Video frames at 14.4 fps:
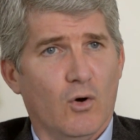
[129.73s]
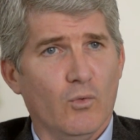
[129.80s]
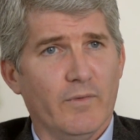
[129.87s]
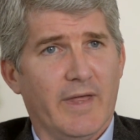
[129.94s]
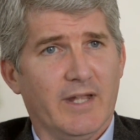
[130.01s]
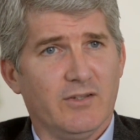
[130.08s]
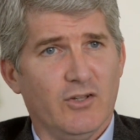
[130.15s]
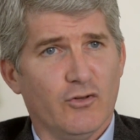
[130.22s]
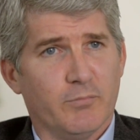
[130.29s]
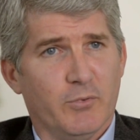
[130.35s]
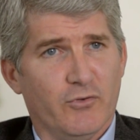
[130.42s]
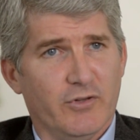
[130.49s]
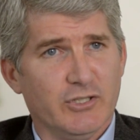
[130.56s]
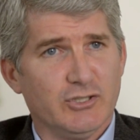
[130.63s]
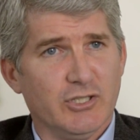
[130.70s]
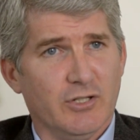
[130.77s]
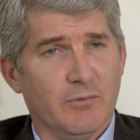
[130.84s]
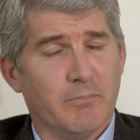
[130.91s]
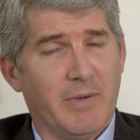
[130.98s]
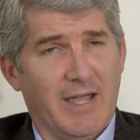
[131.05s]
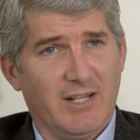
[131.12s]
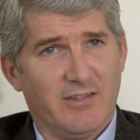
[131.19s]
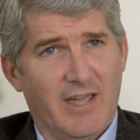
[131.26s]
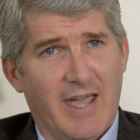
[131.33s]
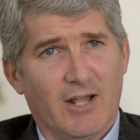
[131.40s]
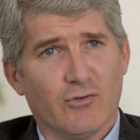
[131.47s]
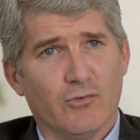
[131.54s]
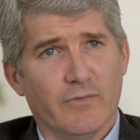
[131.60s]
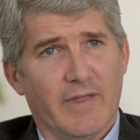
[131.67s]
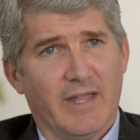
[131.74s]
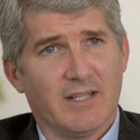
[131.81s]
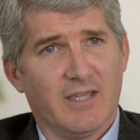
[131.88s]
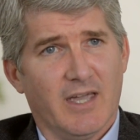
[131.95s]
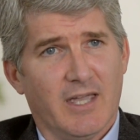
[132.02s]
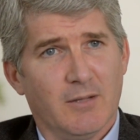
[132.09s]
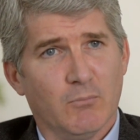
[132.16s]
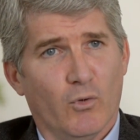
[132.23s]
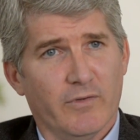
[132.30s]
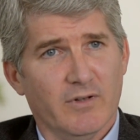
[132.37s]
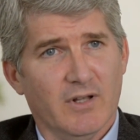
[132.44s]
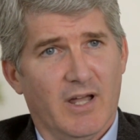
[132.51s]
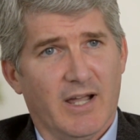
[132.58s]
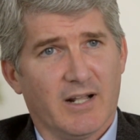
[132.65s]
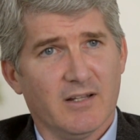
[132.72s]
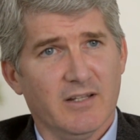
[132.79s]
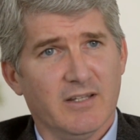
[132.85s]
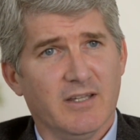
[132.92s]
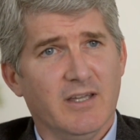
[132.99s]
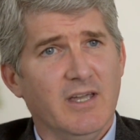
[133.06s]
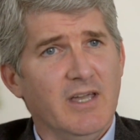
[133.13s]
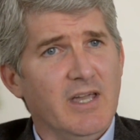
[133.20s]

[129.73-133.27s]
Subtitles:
on that disposition, pay tax on that gain more than likely,